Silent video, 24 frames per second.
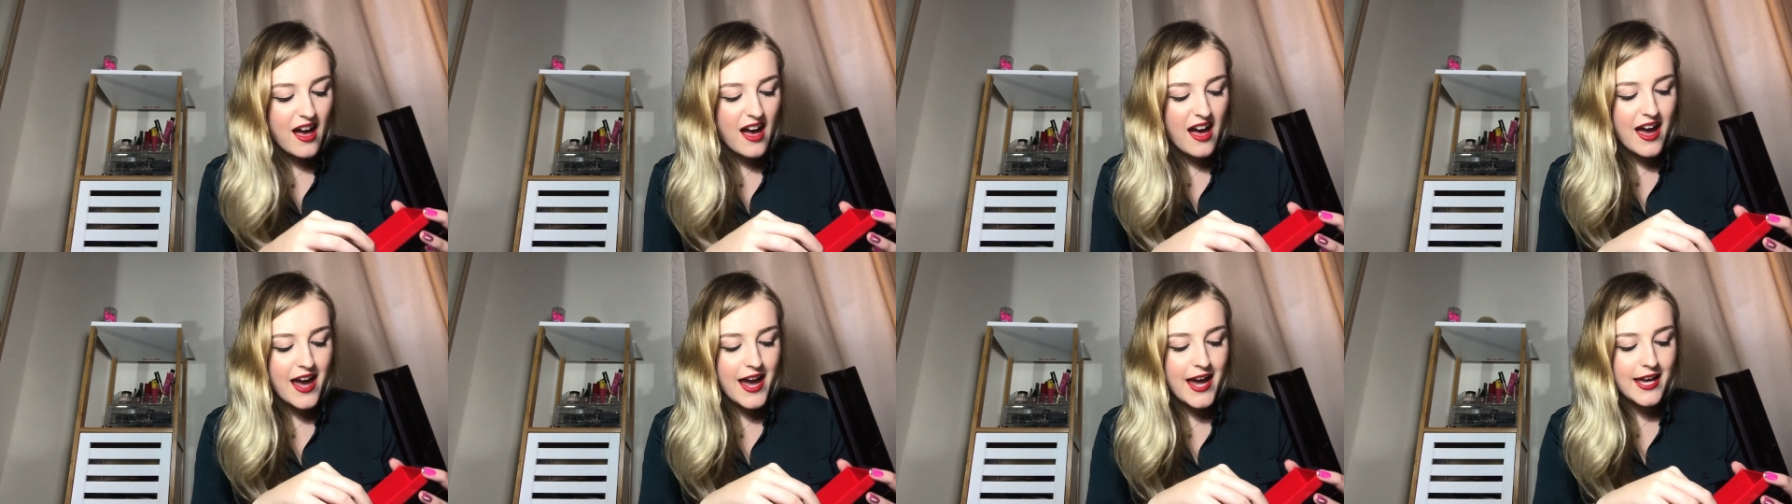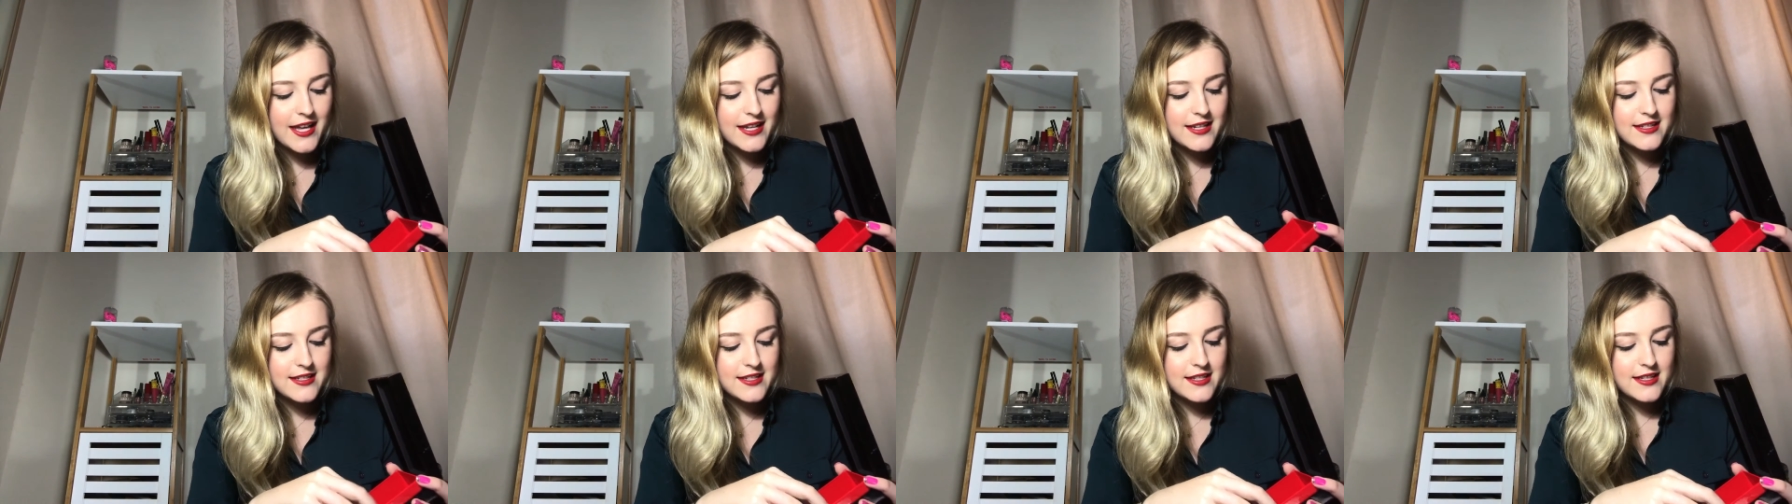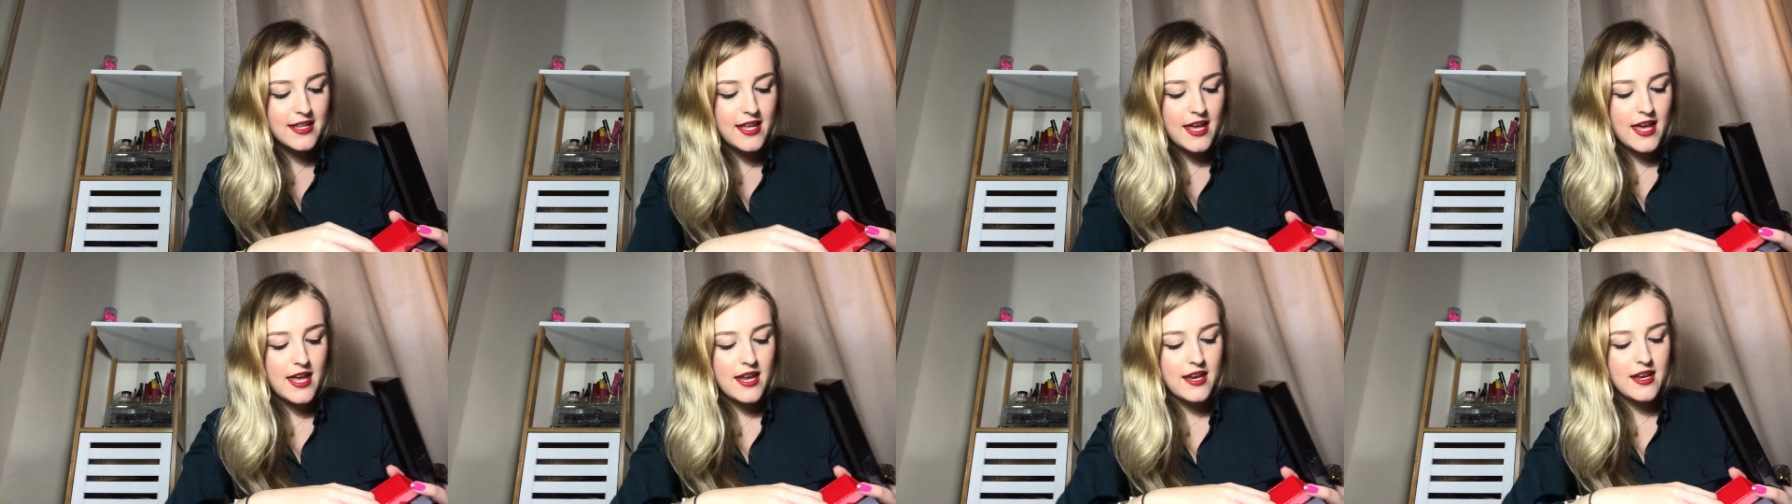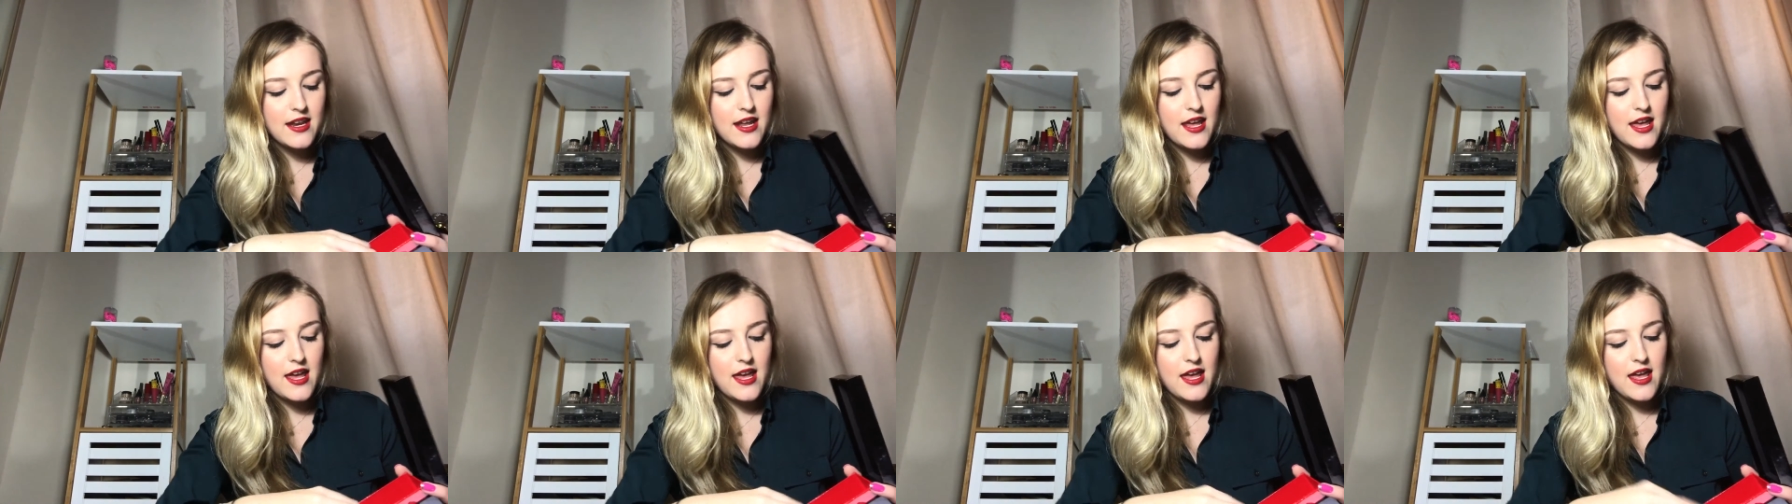and
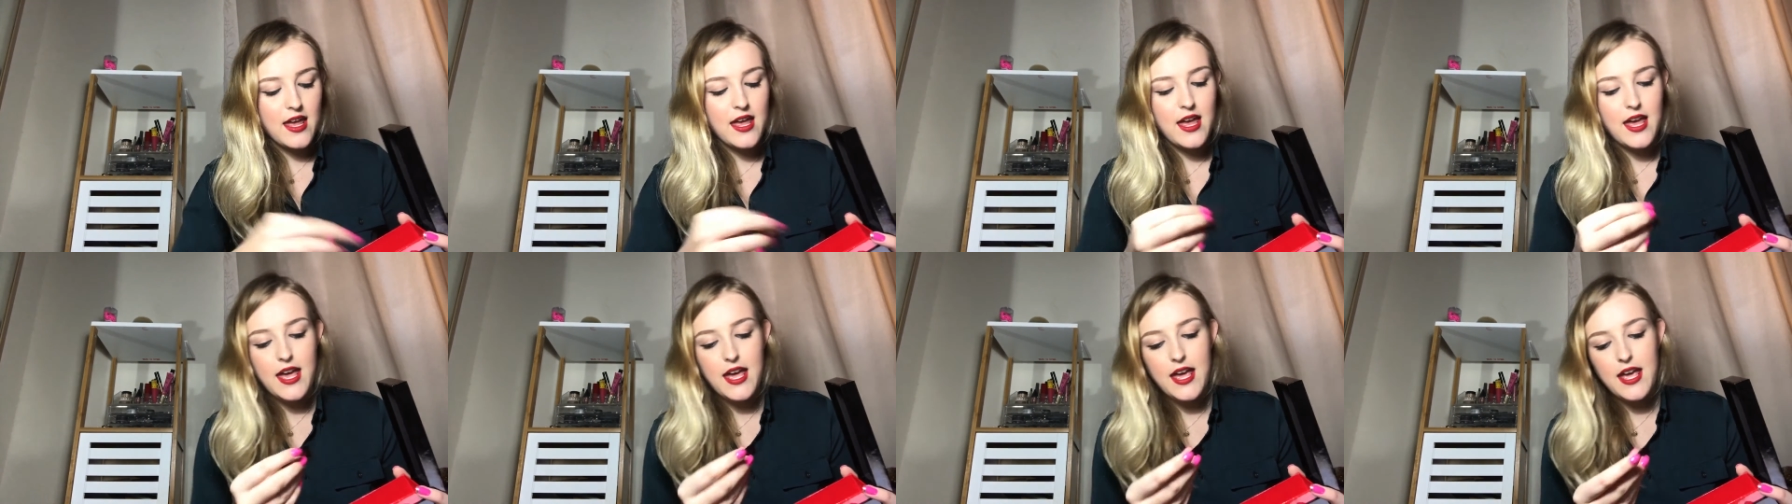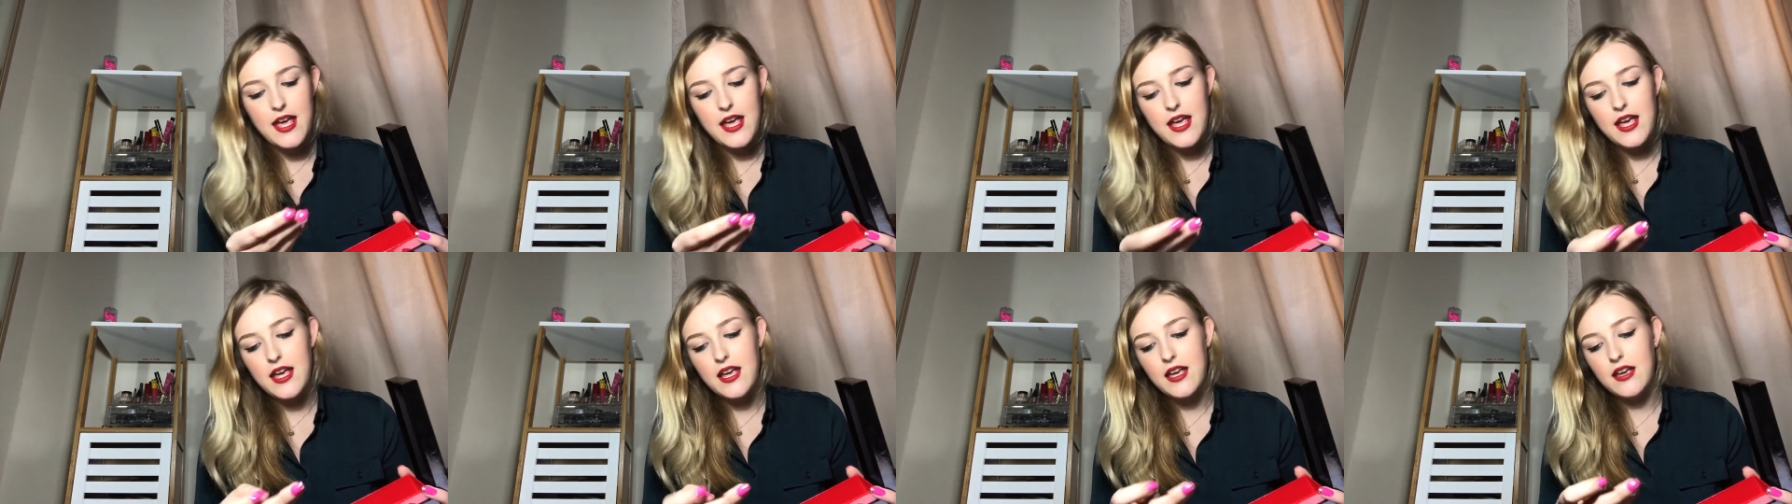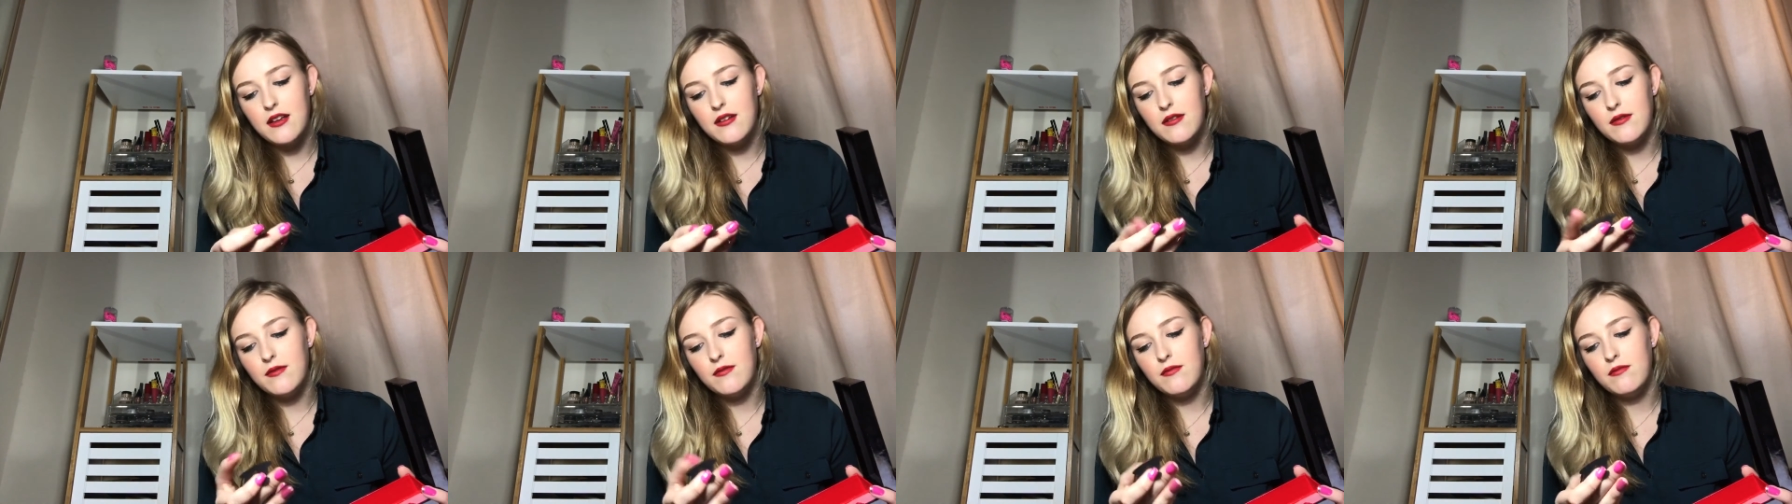then a